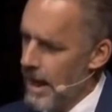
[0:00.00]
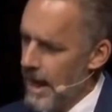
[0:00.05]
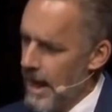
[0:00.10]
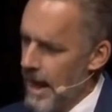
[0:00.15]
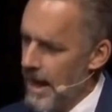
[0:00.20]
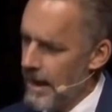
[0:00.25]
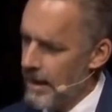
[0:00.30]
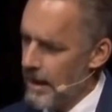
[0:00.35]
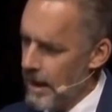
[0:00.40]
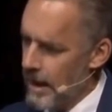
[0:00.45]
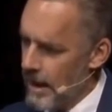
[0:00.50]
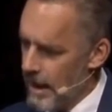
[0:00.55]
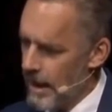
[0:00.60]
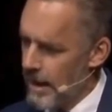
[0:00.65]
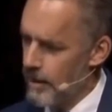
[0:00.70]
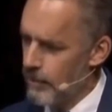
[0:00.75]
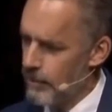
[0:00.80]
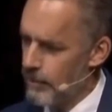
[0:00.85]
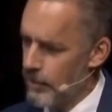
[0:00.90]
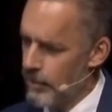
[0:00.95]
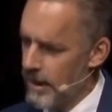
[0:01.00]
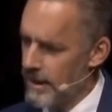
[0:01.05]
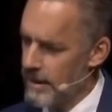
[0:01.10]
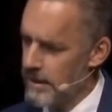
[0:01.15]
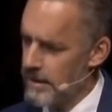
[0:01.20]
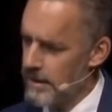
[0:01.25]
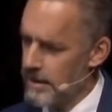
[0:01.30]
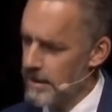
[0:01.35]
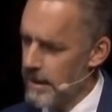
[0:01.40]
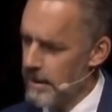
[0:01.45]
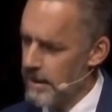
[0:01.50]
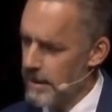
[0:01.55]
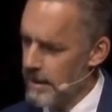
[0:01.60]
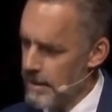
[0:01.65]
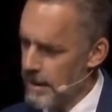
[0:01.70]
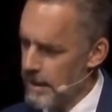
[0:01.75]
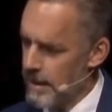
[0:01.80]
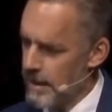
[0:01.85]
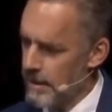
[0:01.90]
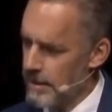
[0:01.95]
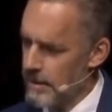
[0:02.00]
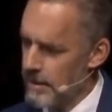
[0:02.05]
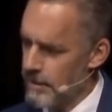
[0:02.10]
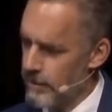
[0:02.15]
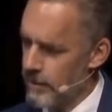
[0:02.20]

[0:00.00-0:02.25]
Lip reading: at a higher price than the tickets